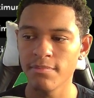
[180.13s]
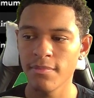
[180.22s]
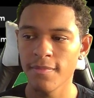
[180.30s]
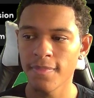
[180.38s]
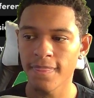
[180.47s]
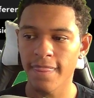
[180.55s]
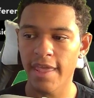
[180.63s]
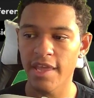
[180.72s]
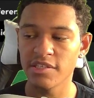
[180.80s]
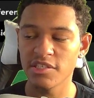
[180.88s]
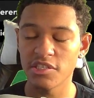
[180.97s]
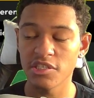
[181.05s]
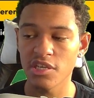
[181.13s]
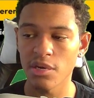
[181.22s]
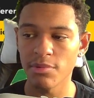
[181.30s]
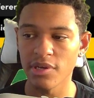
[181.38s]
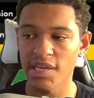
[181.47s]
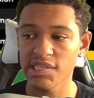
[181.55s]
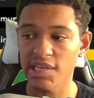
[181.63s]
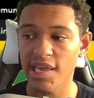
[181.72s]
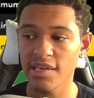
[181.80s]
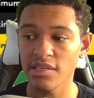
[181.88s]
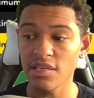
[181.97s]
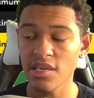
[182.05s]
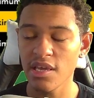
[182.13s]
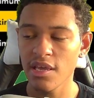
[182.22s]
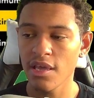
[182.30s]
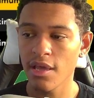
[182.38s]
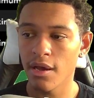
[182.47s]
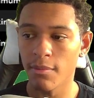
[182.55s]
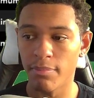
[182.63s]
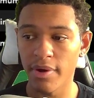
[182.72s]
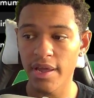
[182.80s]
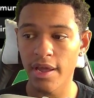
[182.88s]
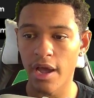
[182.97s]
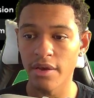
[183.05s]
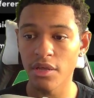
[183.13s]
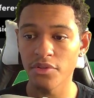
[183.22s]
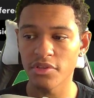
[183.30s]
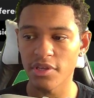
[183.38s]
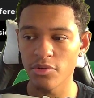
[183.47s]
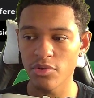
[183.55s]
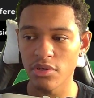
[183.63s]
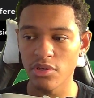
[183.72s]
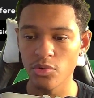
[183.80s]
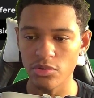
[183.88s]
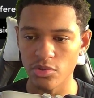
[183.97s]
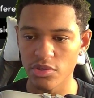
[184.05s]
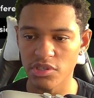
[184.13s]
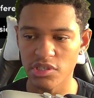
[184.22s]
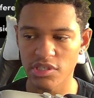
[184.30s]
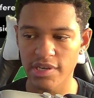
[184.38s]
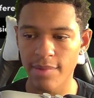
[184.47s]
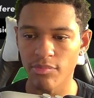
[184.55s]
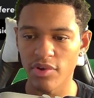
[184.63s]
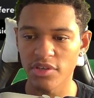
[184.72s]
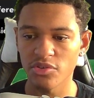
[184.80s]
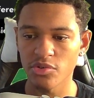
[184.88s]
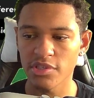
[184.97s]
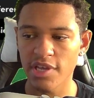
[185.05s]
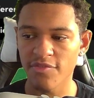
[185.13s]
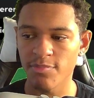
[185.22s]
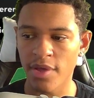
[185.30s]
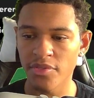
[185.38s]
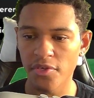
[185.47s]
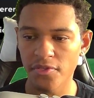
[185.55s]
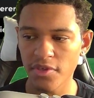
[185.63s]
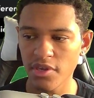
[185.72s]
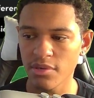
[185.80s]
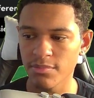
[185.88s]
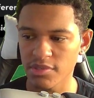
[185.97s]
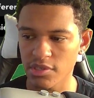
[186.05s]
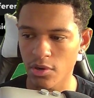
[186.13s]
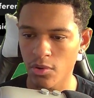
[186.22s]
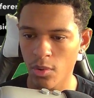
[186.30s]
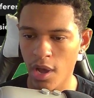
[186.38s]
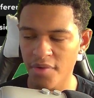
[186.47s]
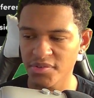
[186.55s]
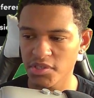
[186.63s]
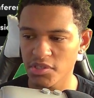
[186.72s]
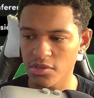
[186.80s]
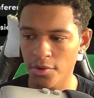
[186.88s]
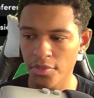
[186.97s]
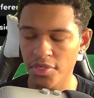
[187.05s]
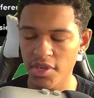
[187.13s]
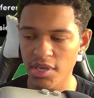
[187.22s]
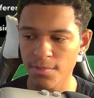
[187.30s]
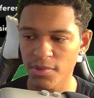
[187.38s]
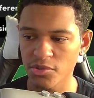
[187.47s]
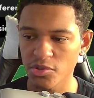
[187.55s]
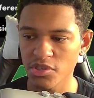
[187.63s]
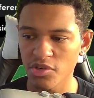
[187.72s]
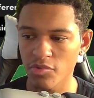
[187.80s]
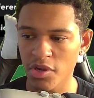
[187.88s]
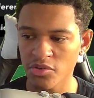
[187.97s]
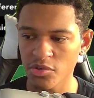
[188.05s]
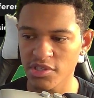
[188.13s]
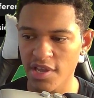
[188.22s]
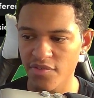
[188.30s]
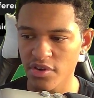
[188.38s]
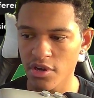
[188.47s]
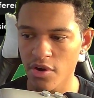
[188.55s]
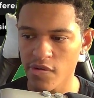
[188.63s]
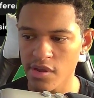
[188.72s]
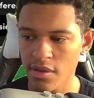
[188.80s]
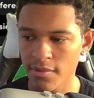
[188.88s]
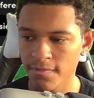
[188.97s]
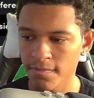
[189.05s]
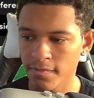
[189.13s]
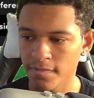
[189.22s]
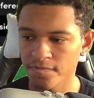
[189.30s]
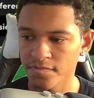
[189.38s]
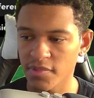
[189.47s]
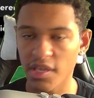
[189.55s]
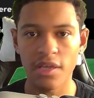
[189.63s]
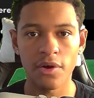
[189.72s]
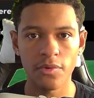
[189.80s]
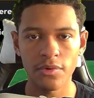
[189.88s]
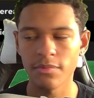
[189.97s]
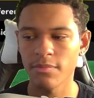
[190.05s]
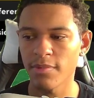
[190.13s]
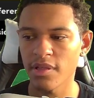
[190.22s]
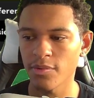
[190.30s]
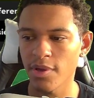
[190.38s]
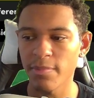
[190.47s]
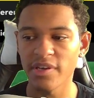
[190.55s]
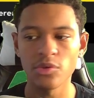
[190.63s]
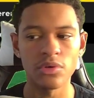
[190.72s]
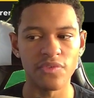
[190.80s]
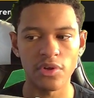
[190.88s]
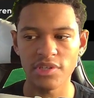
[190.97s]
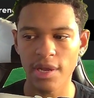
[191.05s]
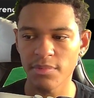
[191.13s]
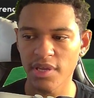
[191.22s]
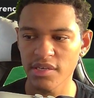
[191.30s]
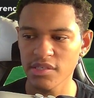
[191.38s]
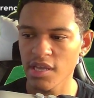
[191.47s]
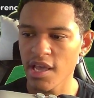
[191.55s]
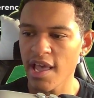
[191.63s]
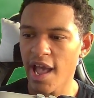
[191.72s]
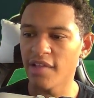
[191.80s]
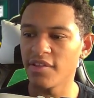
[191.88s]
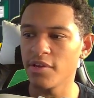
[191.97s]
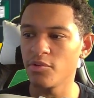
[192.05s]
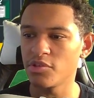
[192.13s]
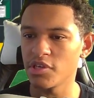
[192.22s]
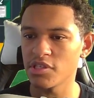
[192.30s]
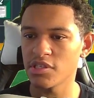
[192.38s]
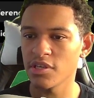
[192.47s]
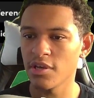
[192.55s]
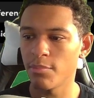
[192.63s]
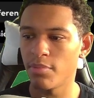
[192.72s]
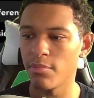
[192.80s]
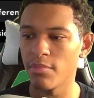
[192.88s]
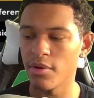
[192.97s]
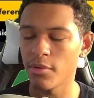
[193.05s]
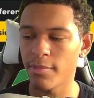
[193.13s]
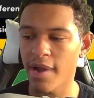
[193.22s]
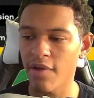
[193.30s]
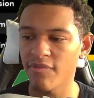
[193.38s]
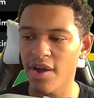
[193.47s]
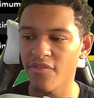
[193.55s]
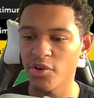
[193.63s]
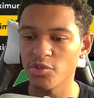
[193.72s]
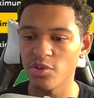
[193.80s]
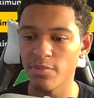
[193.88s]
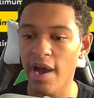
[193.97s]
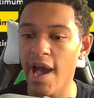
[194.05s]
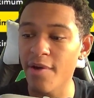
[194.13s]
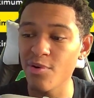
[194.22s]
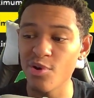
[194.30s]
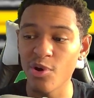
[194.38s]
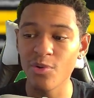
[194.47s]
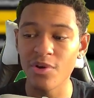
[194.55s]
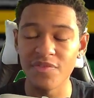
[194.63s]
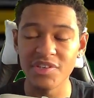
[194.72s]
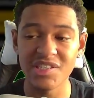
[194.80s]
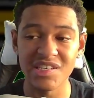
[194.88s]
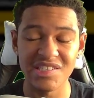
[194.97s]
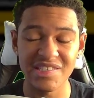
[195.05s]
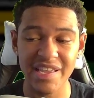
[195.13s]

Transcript: him. It's just going to be less likely. Uh, but another thing you can do is you can just snipe retro Steph by the theme. So obviously just go theme until you see retro Steph and Curry, the GOAT, by the way, best shooter of all time, thanks. And then you just put minimum buy 500, but I don't know if he's going to